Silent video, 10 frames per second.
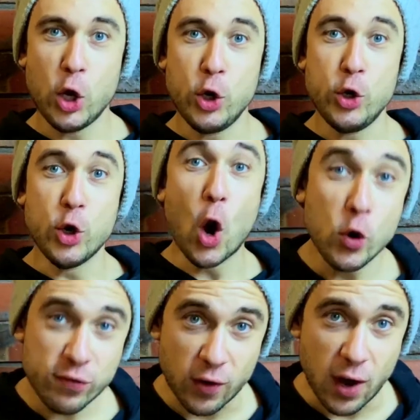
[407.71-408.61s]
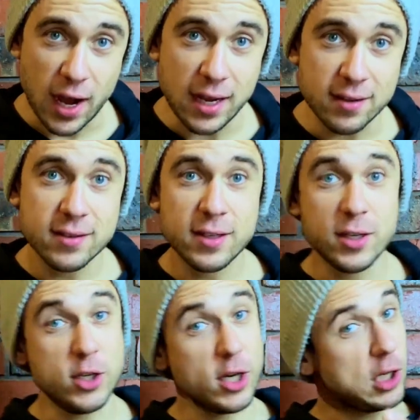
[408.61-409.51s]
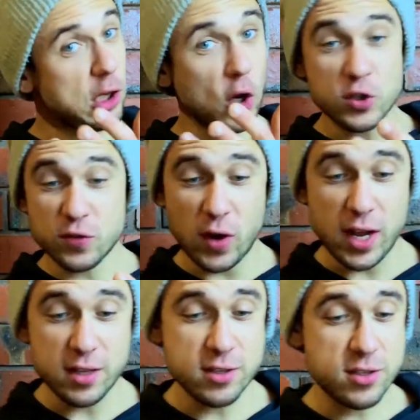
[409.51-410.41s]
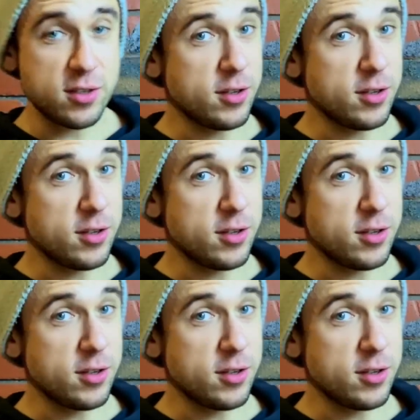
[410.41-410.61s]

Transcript: Notify your close friends, your